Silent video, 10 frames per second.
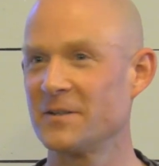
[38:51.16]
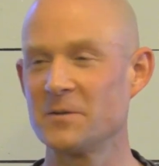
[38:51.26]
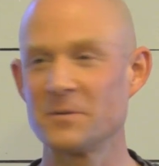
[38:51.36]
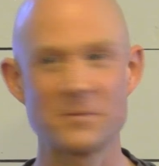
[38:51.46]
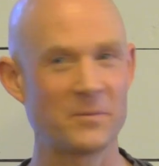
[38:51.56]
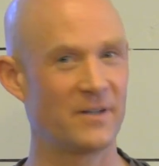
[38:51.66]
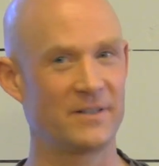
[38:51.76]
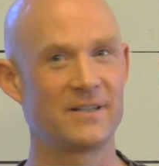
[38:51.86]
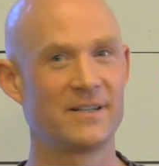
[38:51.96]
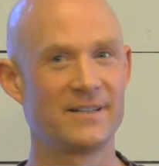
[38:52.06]
to do the
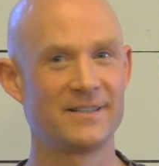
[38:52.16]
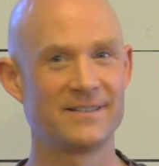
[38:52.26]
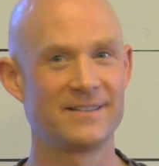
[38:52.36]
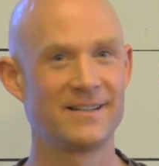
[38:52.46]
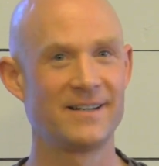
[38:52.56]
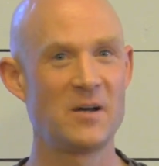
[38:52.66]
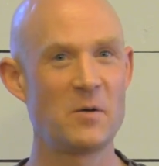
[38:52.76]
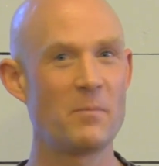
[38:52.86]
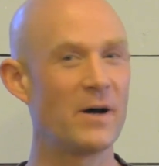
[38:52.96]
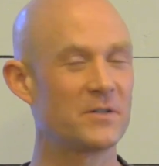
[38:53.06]
work,
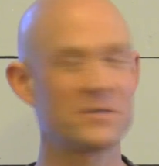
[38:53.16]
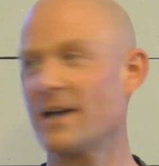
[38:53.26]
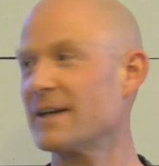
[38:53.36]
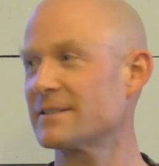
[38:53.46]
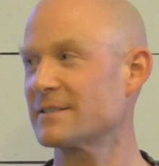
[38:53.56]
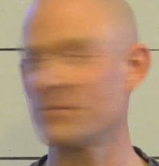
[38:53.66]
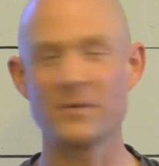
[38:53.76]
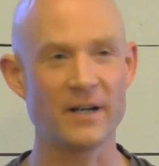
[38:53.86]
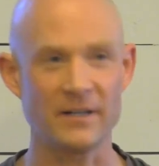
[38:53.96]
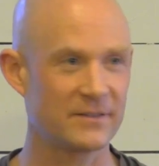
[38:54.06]
much less
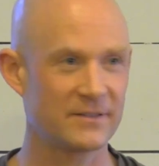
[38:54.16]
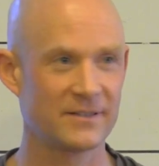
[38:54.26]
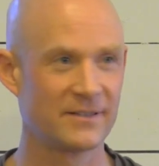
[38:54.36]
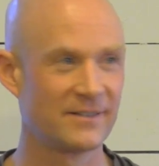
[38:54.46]
someone else.